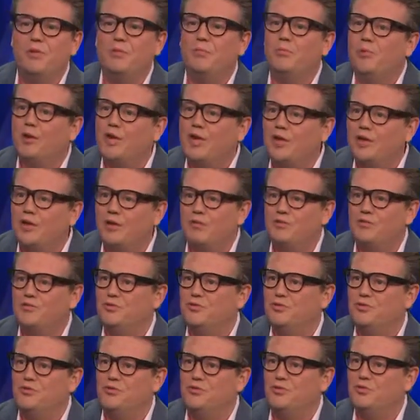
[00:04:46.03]
The brain loves
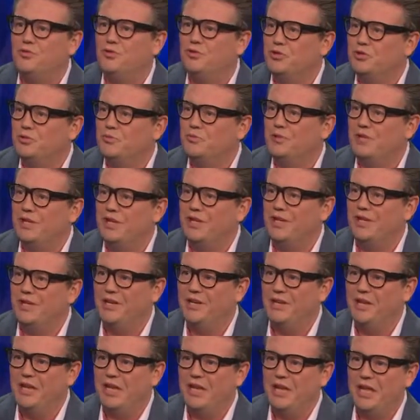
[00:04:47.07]
to just be
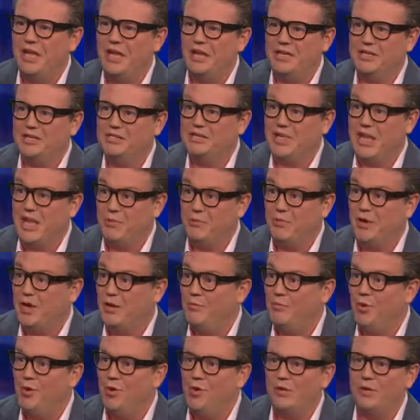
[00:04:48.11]
in standby
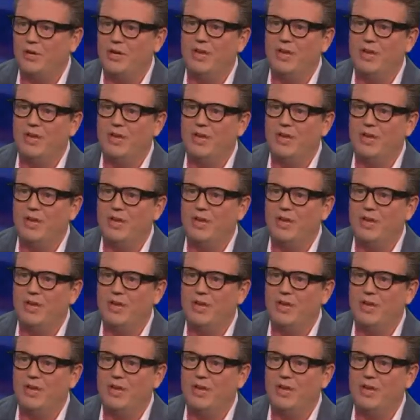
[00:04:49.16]
mode.